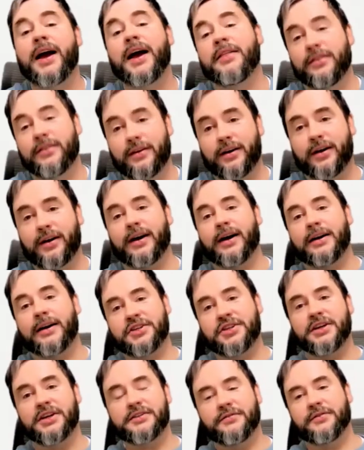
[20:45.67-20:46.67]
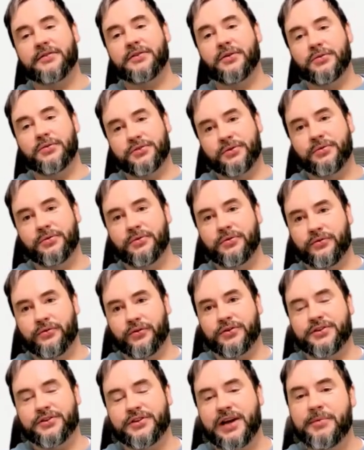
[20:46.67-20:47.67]
Yeah, and just for those who
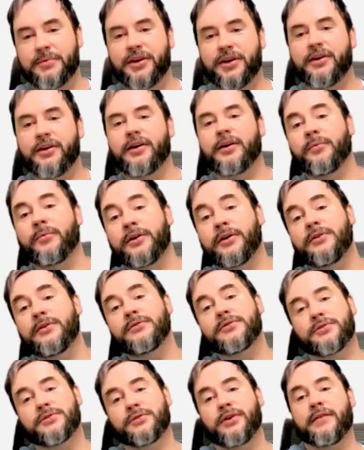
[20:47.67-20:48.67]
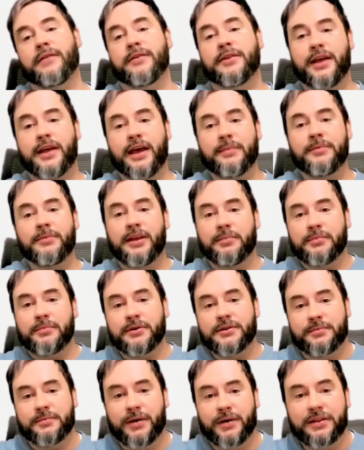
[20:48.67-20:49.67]
first time here, we used to have a name
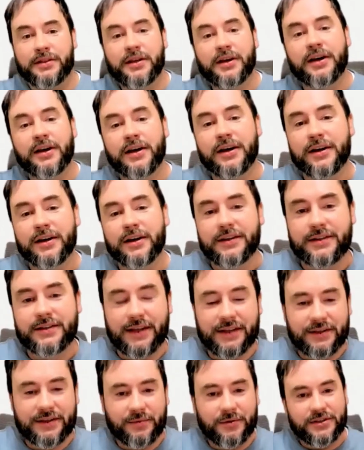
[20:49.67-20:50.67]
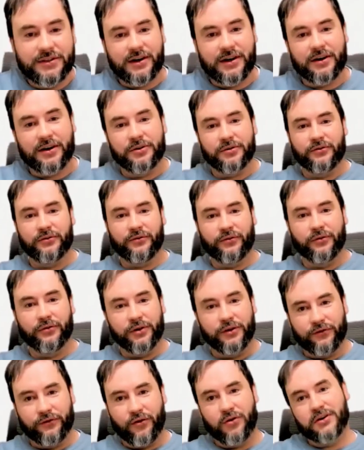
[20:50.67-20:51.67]
Nimbus, but since we started to
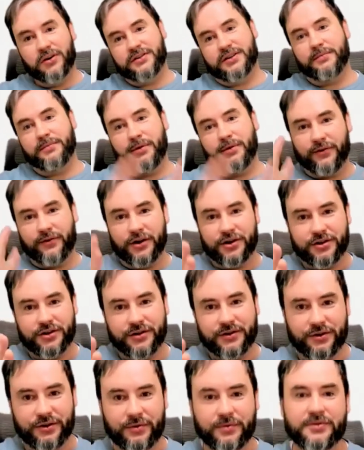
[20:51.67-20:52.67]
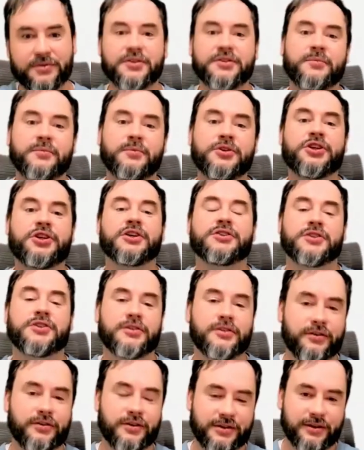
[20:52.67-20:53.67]
fully focus on professional services, we changed
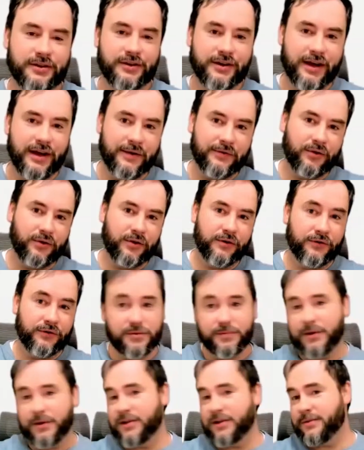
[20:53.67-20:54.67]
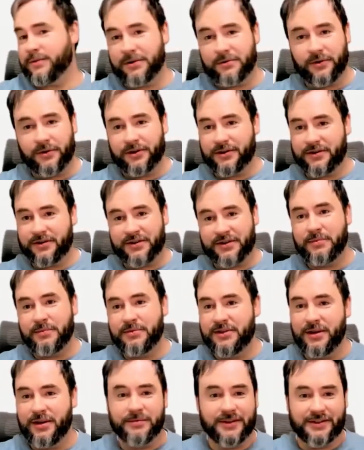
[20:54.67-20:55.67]
the recently name for FuseBase, but we're the
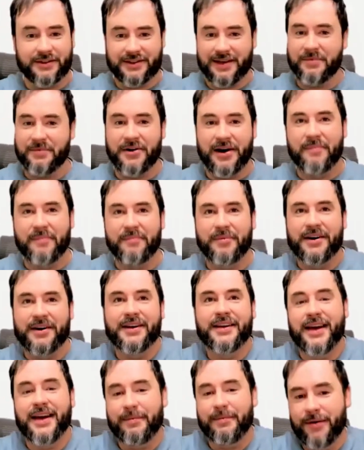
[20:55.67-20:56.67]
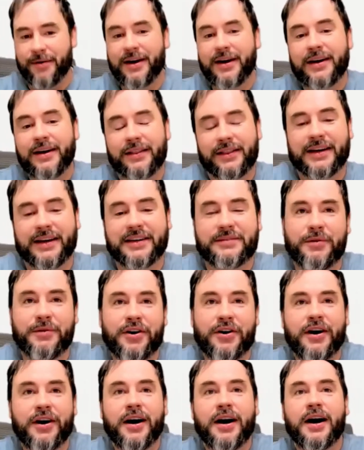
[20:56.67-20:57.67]
same team, the same company. Yep. Thanks,
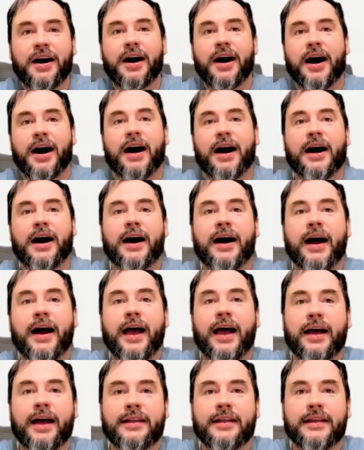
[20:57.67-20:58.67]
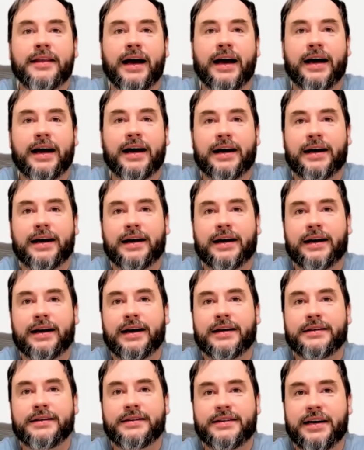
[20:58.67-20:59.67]
Peter. And
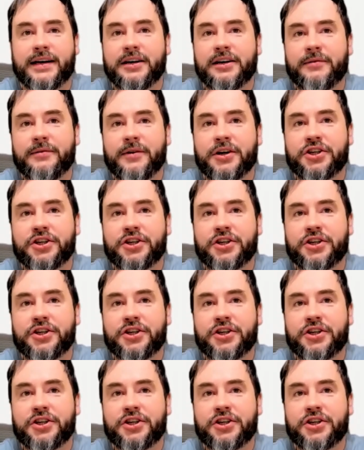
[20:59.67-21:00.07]
the second